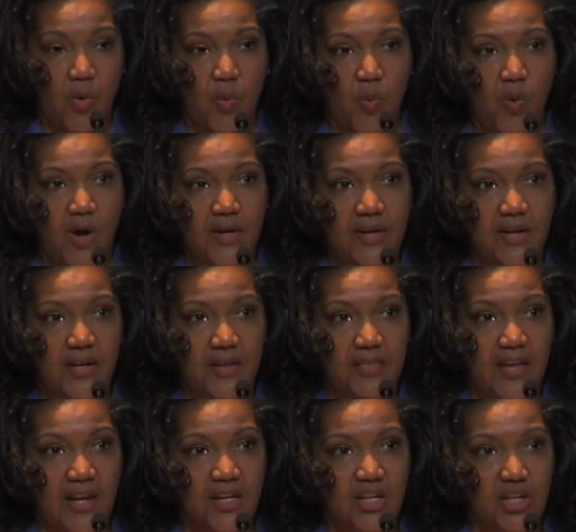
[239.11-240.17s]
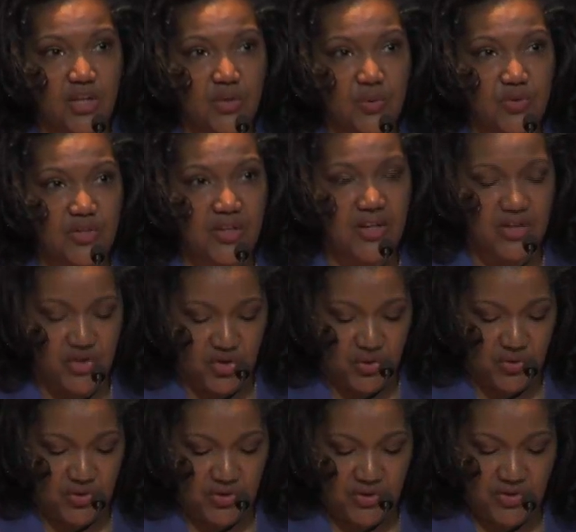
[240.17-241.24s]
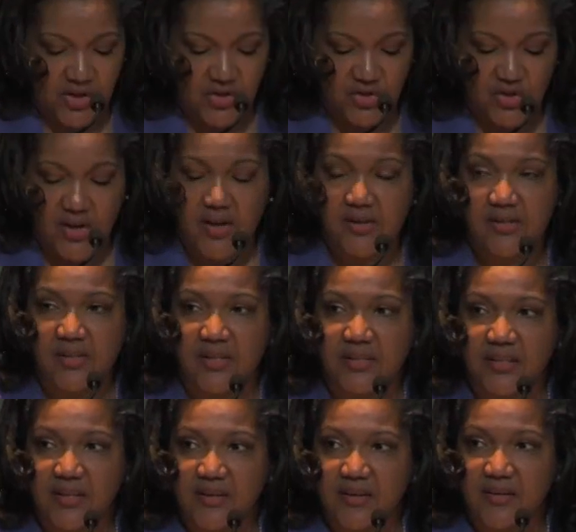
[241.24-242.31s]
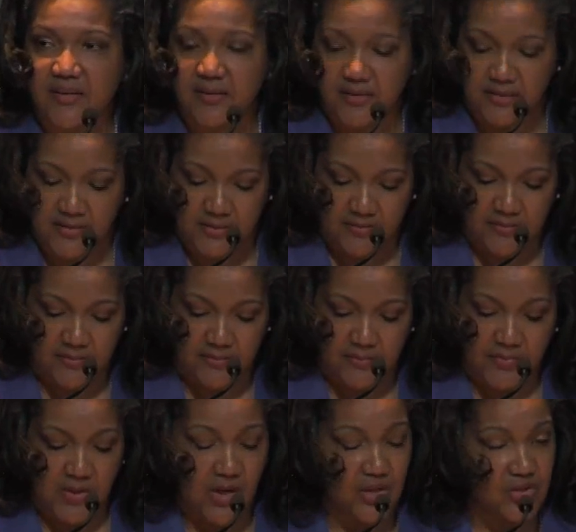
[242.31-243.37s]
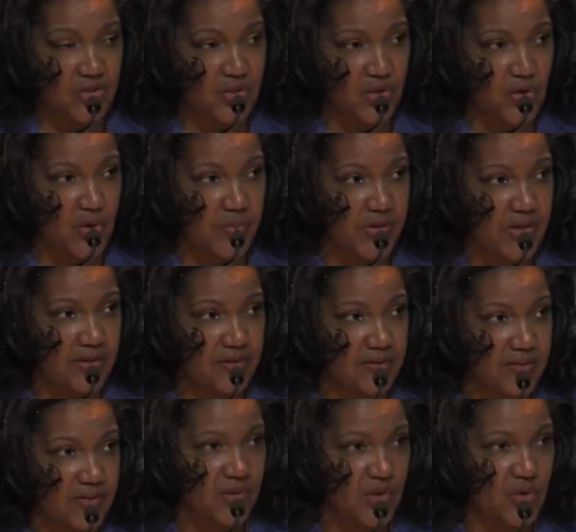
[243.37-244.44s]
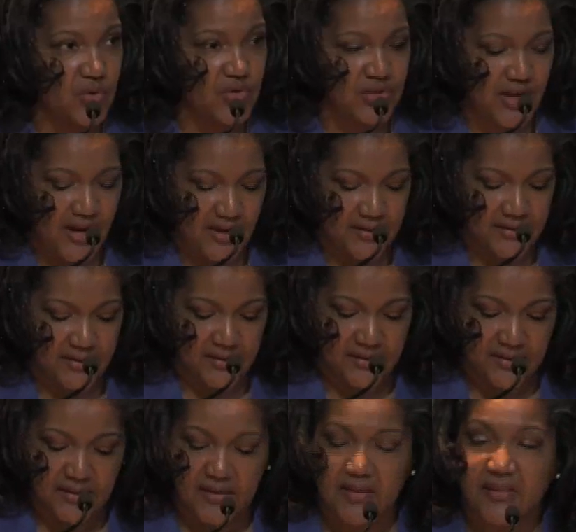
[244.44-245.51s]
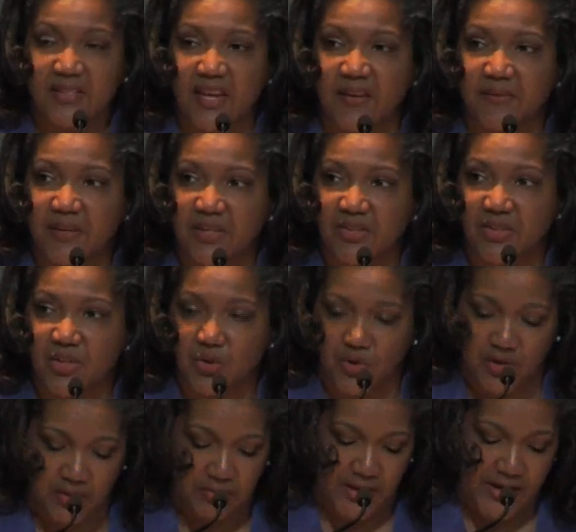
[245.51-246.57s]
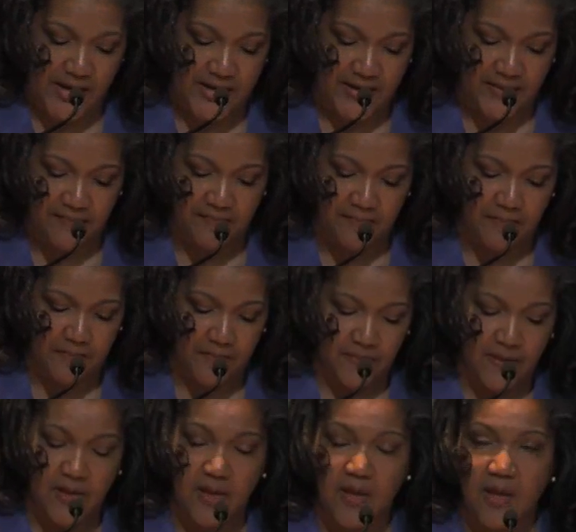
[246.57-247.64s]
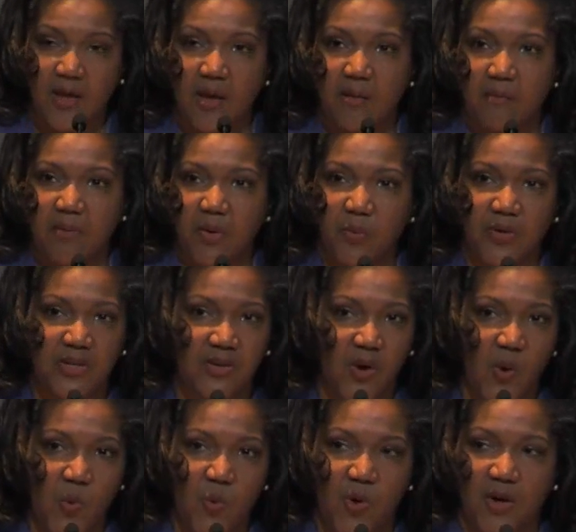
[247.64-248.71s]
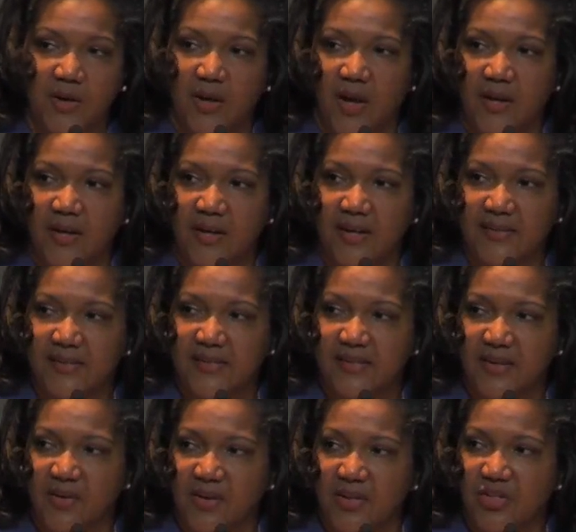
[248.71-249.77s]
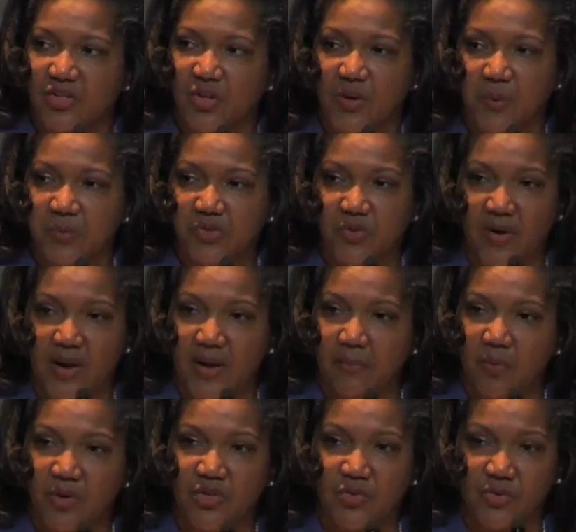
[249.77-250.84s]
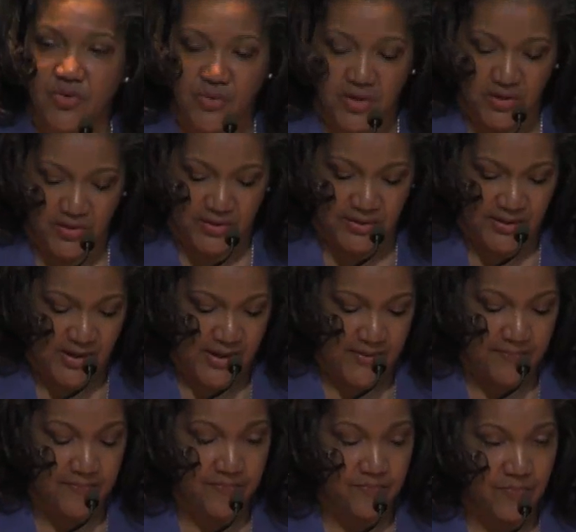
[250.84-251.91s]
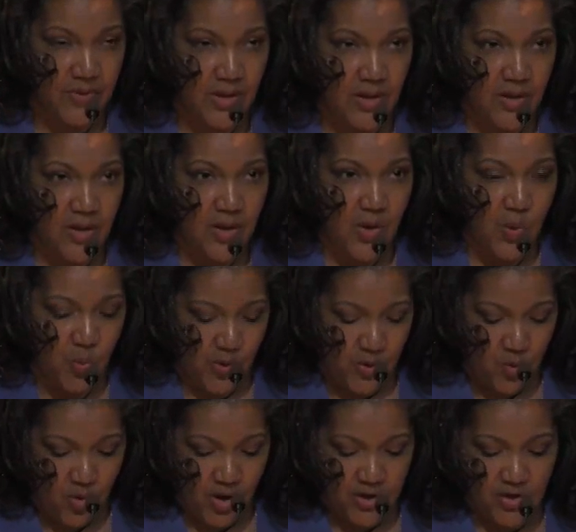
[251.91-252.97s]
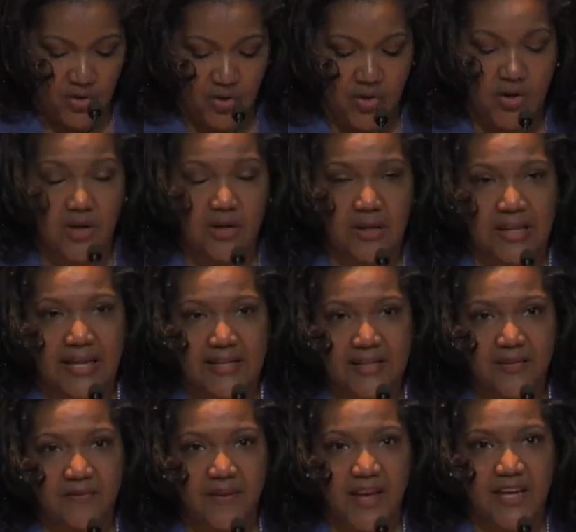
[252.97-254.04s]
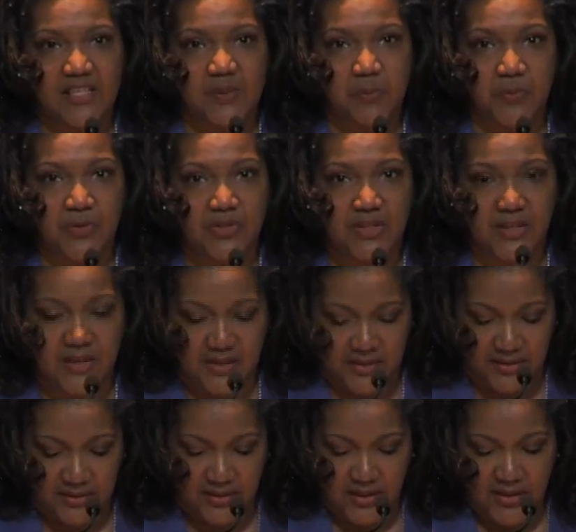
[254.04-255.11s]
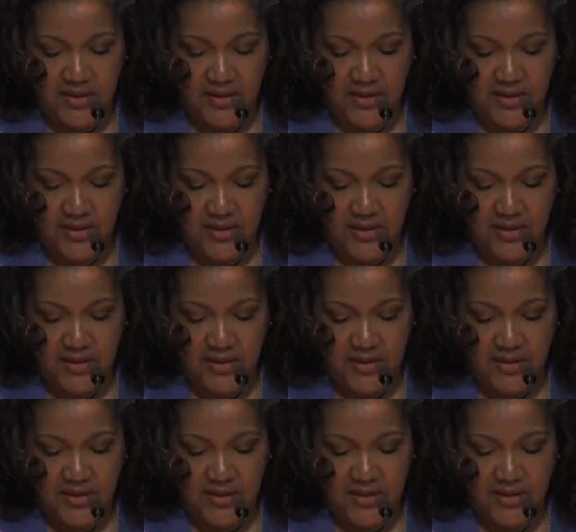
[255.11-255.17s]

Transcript: That includes issues such as attendance, securement, crew sizes, safety and security planning. But we don't want to unnecessarily circumscribe what you do here today. We want your collective expertise